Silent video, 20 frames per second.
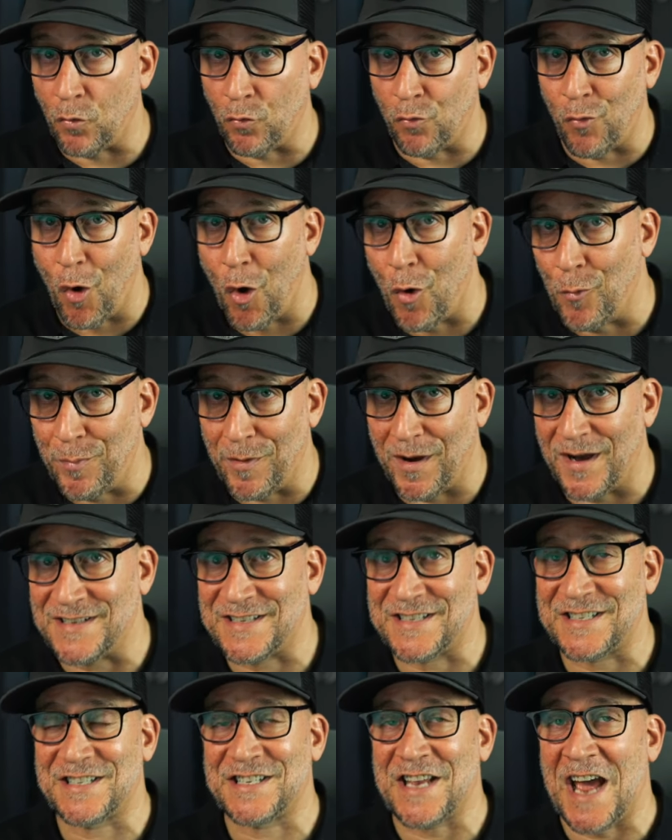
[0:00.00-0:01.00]

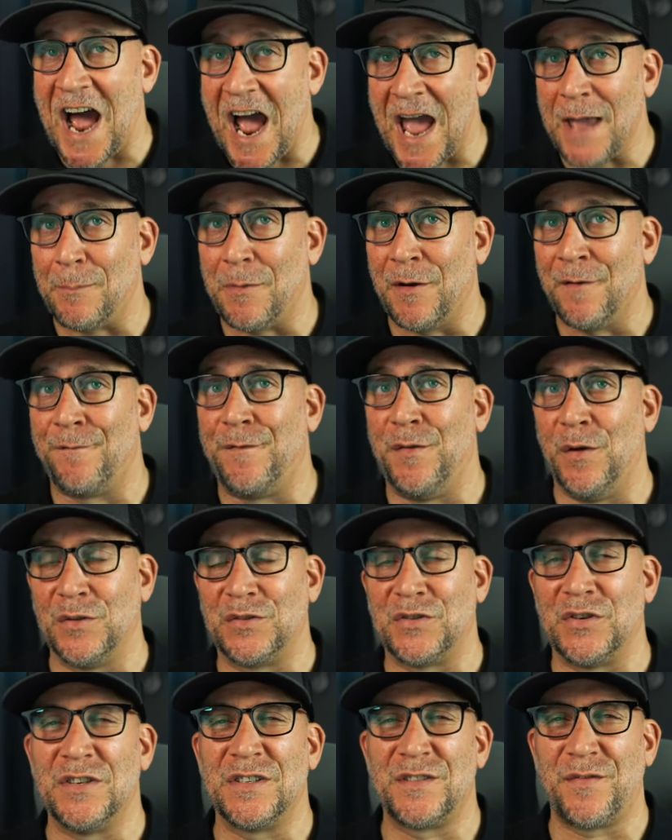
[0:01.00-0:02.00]
robust type of
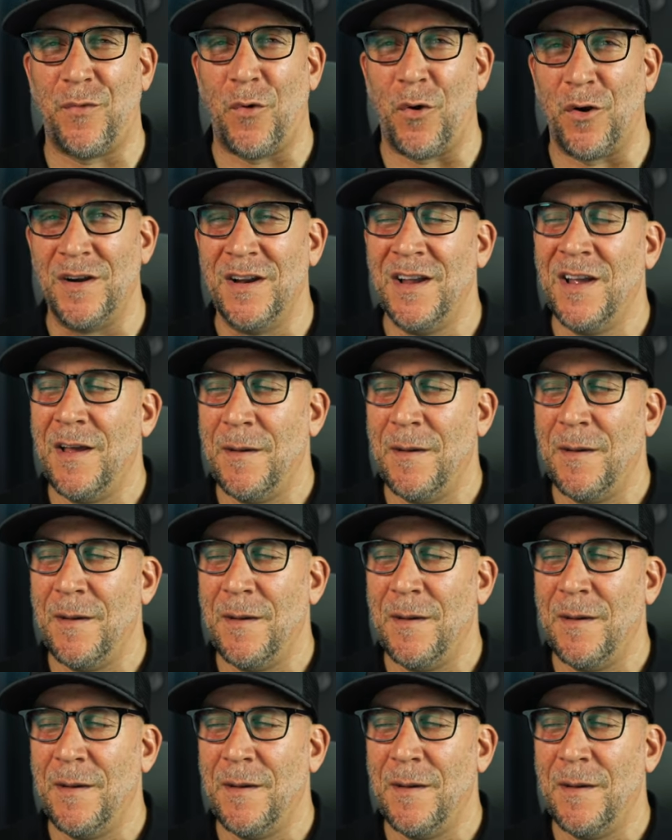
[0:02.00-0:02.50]
filters for